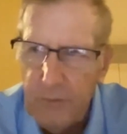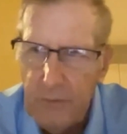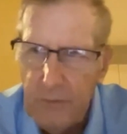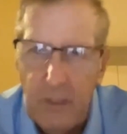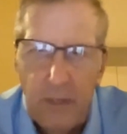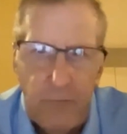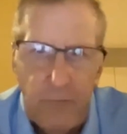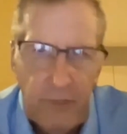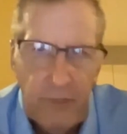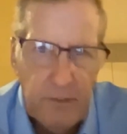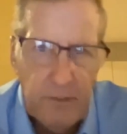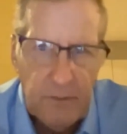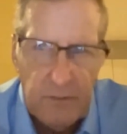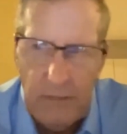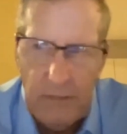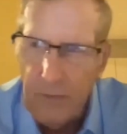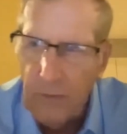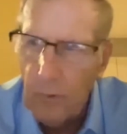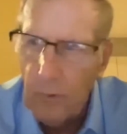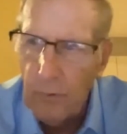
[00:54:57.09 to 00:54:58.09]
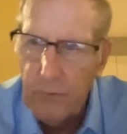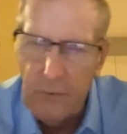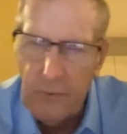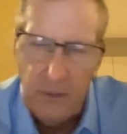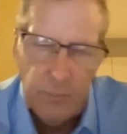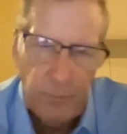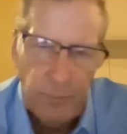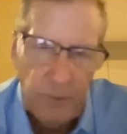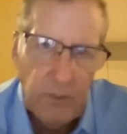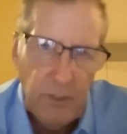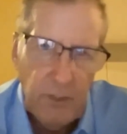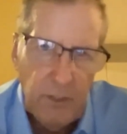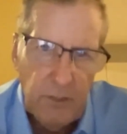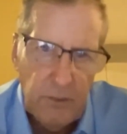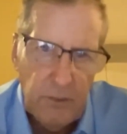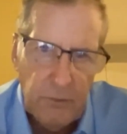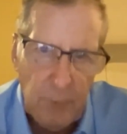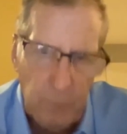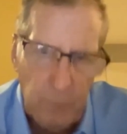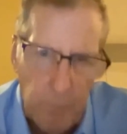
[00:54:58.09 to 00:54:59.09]
the evidence that those
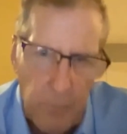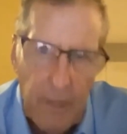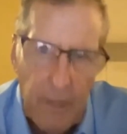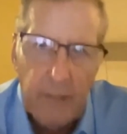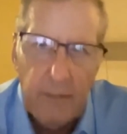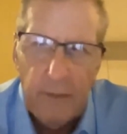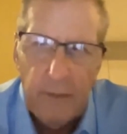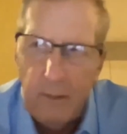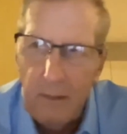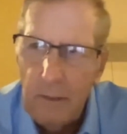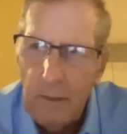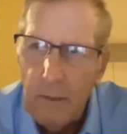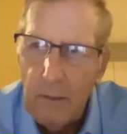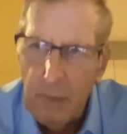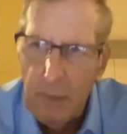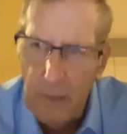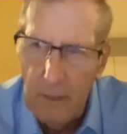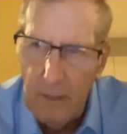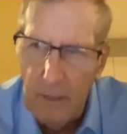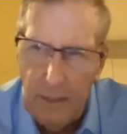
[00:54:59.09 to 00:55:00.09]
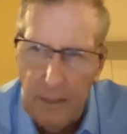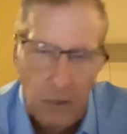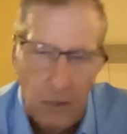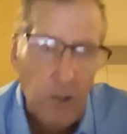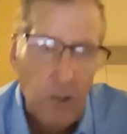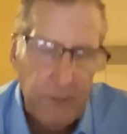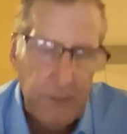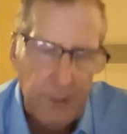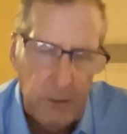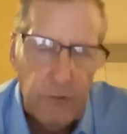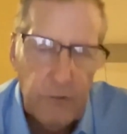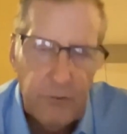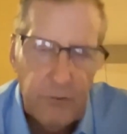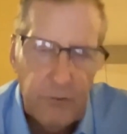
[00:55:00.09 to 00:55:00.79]
expectations are met in a clinical